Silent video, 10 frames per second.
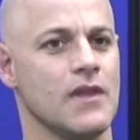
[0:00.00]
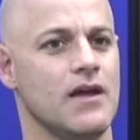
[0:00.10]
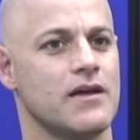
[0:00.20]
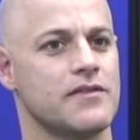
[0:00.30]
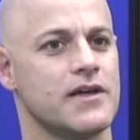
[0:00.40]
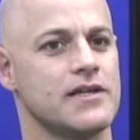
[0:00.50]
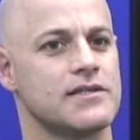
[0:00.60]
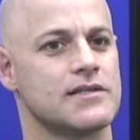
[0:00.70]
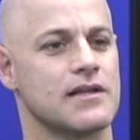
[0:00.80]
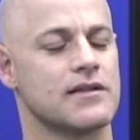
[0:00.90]
And they
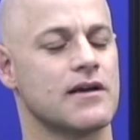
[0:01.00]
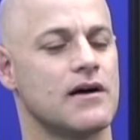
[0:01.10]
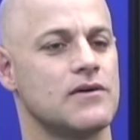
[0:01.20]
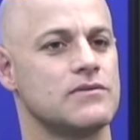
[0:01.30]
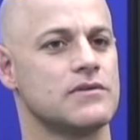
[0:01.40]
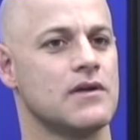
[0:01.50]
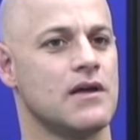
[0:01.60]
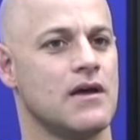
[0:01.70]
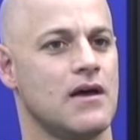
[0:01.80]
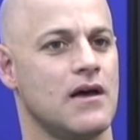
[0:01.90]
settled down
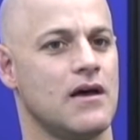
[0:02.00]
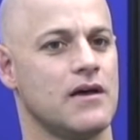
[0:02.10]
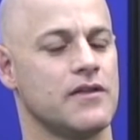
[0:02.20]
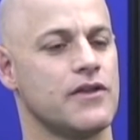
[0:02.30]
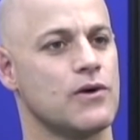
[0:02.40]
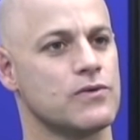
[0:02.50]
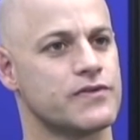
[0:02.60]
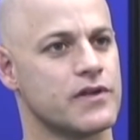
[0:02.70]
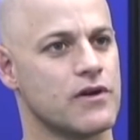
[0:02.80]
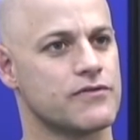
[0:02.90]
in the old
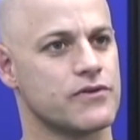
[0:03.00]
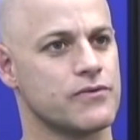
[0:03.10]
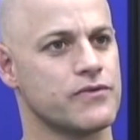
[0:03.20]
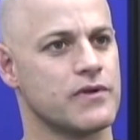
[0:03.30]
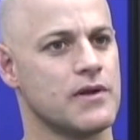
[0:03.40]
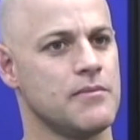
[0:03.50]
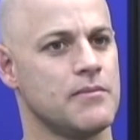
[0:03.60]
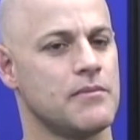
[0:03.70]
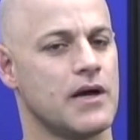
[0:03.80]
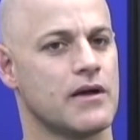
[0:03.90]
city of Jerusalem.
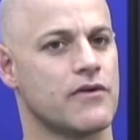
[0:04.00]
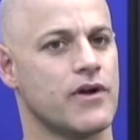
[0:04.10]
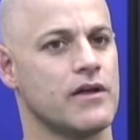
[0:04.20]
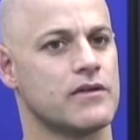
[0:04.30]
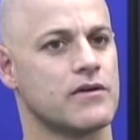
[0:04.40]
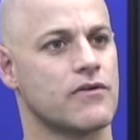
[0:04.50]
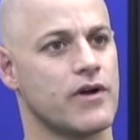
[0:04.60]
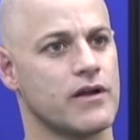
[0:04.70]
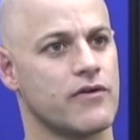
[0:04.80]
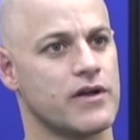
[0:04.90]
My
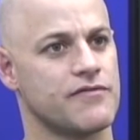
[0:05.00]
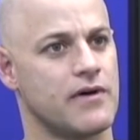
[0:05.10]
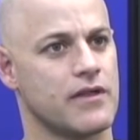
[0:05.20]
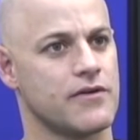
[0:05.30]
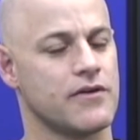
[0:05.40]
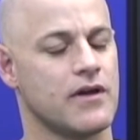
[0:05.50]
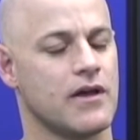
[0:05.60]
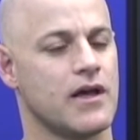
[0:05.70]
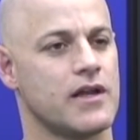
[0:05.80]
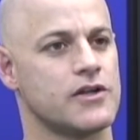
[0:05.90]
great-great-grandfather
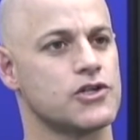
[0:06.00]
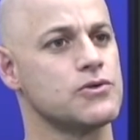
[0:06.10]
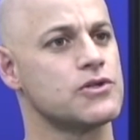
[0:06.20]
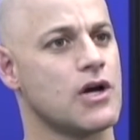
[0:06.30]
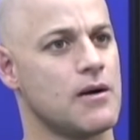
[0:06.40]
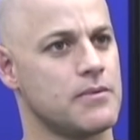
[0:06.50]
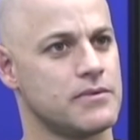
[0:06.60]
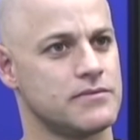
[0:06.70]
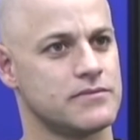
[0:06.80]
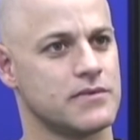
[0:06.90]
had a shoe shop
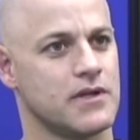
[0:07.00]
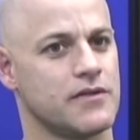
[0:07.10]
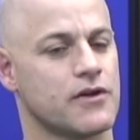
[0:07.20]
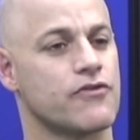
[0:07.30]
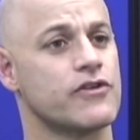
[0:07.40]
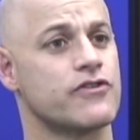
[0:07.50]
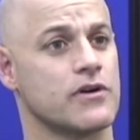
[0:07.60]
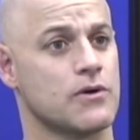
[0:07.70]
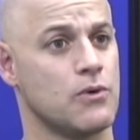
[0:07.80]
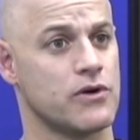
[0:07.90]
in the
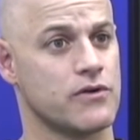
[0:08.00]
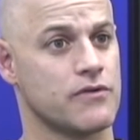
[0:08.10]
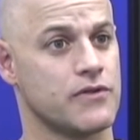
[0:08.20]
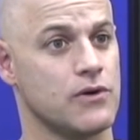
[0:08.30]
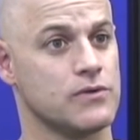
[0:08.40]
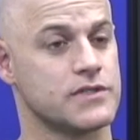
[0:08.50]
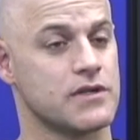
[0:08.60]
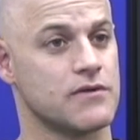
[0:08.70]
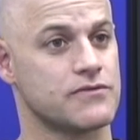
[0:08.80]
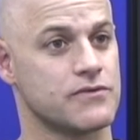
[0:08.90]
Christian quarter of the old
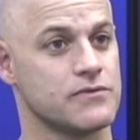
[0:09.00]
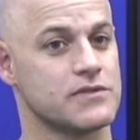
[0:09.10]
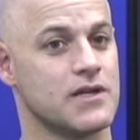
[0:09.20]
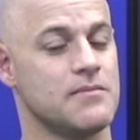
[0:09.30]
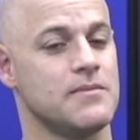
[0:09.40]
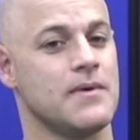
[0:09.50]
city of Jerusalem.